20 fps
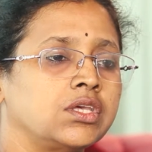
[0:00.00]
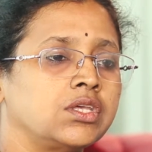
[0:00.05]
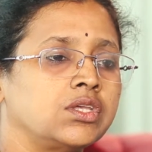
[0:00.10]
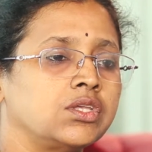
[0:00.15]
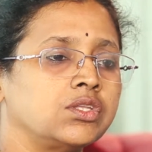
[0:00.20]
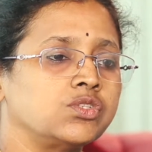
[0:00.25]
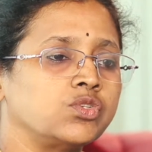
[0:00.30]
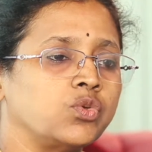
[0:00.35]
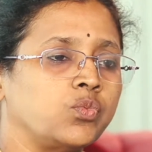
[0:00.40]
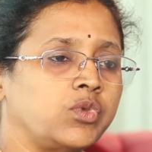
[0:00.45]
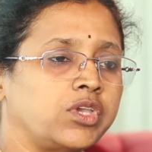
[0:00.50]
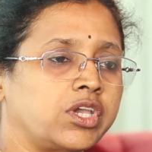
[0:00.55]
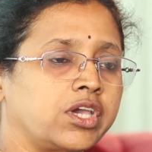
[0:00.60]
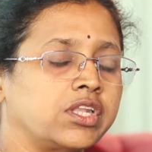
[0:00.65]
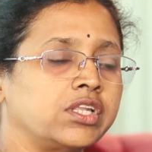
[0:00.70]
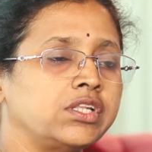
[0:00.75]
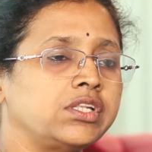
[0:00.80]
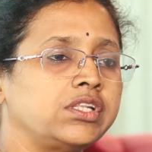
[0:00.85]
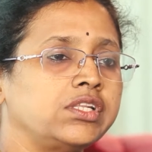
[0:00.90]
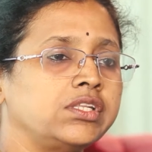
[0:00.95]
So we
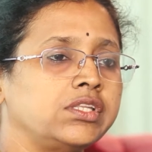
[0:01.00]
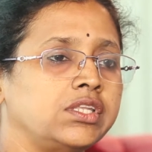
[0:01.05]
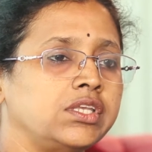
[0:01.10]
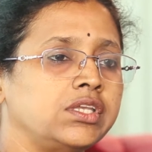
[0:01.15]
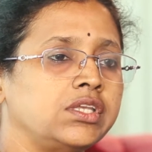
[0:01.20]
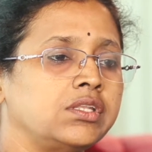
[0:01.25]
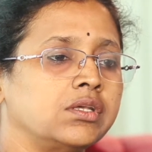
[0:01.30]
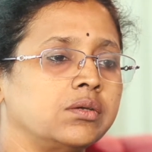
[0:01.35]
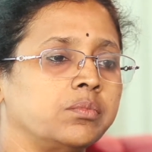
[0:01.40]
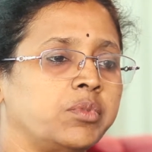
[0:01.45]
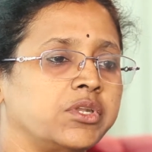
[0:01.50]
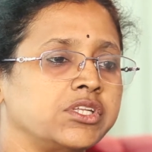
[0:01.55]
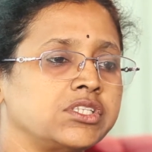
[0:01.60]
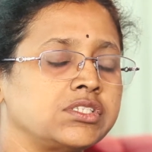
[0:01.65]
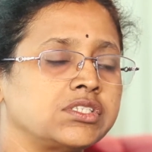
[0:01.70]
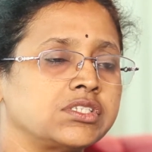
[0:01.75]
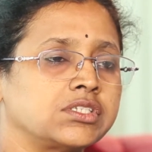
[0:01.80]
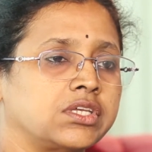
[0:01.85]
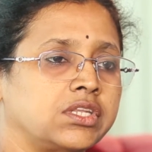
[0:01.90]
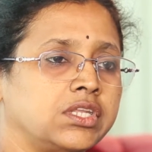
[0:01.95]
currently need a breast
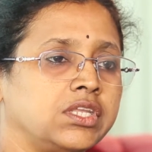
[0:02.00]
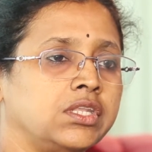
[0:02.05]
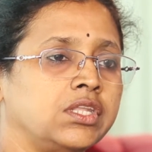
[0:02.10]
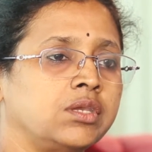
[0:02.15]
screening